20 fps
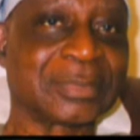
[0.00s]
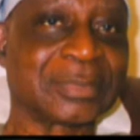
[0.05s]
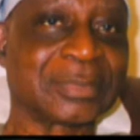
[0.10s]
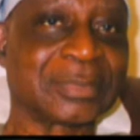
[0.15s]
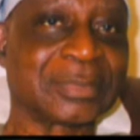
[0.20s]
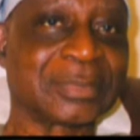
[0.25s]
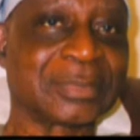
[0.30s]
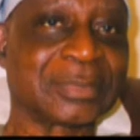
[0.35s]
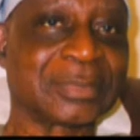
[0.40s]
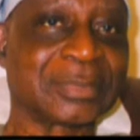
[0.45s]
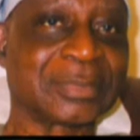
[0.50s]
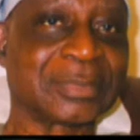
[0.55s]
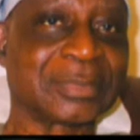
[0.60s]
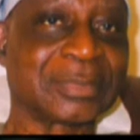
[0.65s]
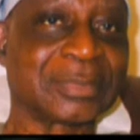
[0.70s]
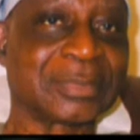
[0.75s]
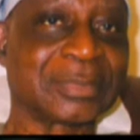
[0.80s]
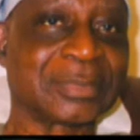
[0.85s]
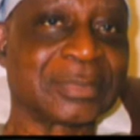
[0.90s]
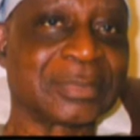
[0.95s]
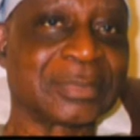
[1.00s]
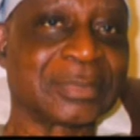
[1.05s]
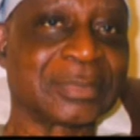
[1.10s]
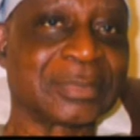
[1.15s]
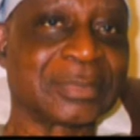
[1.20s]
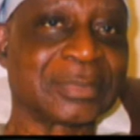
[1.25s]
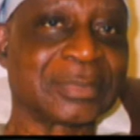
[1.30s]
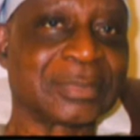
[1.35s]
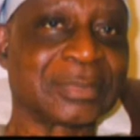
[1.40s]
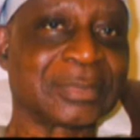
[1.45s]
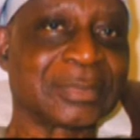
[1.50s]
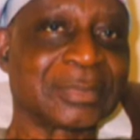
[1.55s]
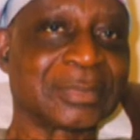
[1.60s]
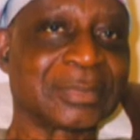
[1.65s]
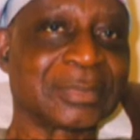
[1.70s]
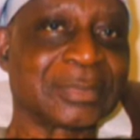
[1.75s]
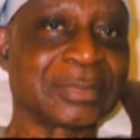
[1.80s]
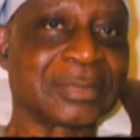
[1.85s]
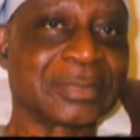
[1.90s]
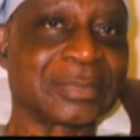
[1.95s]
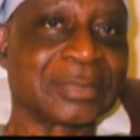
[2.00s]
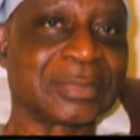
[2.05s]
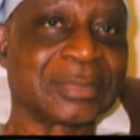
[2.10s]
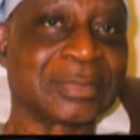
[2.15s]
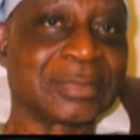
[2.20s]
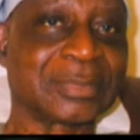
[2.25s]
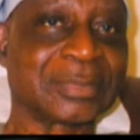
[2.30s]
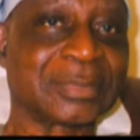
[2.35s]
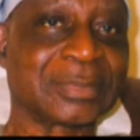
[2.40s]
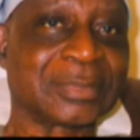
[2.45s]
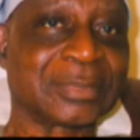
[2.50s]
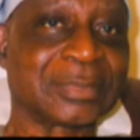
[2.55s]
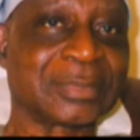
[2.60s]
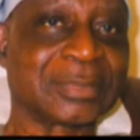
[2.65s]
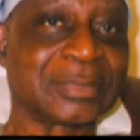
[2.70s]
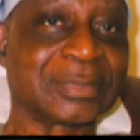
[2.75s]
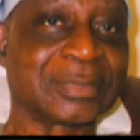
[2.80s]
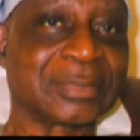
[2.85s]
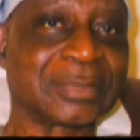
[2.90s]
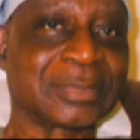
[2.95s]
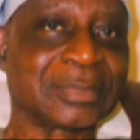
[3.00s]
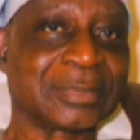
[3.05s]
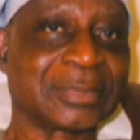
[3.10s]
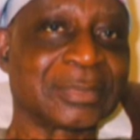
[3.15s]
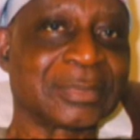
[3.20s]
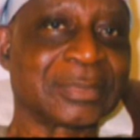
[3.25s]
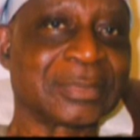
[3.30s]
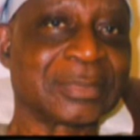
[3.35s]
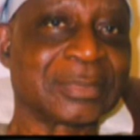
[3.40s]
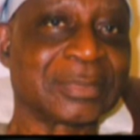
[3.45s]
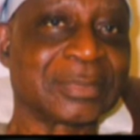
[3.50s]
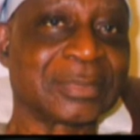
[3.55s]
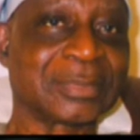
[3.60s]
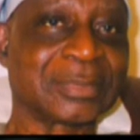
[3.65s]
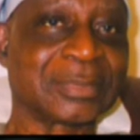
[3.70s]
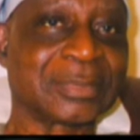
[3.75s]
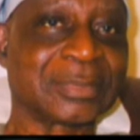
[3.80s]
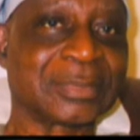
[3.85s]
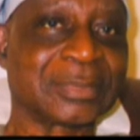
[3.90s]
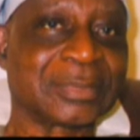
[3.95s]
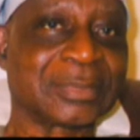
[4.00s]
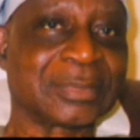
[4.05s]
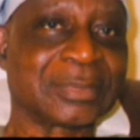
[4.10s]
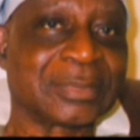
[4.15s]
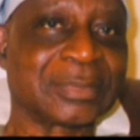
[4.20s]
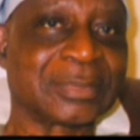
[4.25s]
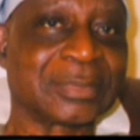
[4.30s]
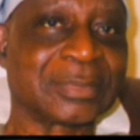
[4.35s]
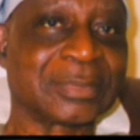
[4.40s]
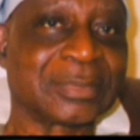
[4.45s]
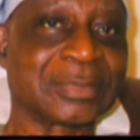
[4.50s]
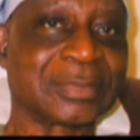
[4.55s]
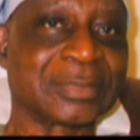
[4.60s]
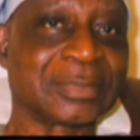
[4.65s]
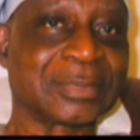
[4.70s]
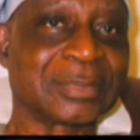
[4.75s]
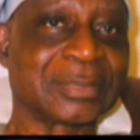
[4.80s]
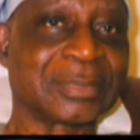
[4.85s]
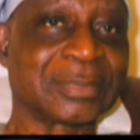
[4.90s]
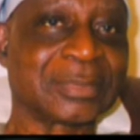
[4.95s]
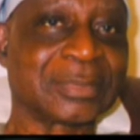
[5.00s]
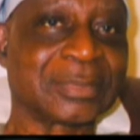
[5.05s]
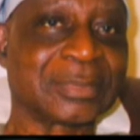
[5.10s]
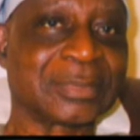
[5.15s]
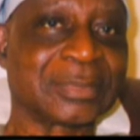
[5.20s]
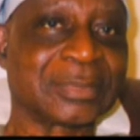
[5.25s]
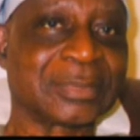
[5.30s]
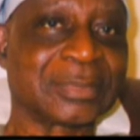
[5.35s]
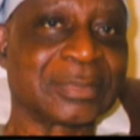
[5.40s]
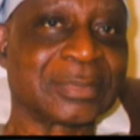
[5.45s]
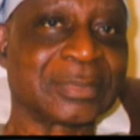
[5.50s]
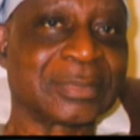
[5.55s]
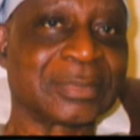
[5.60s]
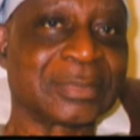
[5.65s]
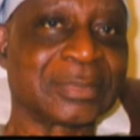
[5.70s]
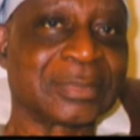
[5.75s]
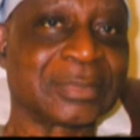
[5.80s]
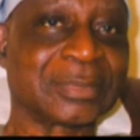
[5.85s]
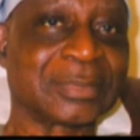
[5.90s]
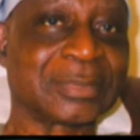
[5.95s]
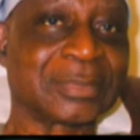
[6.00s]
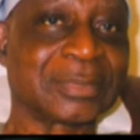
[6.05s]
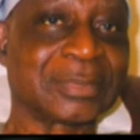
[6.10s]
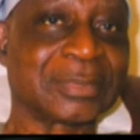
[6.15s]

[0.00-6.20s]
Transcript: This person isn't speaking.